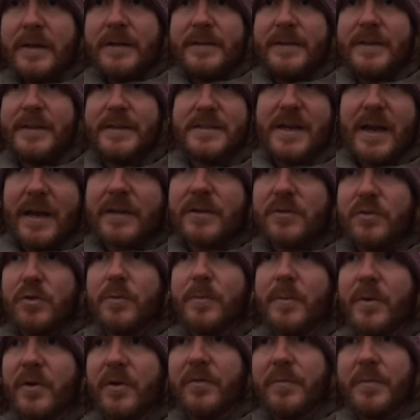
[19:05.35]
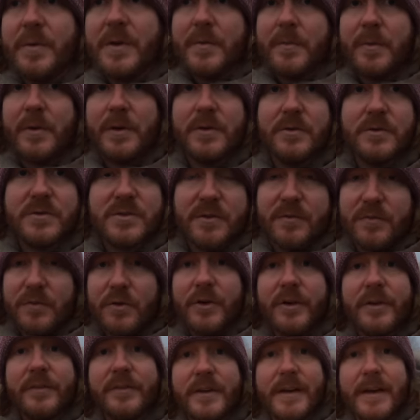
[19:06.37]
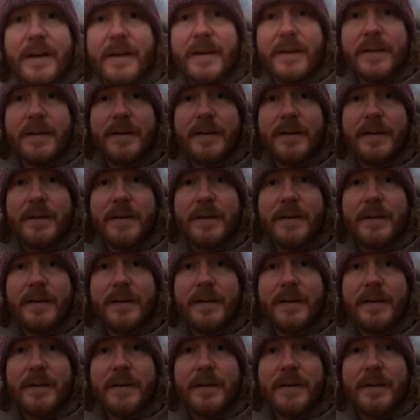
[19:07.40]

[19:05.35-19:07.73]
the exact number of people who survived here.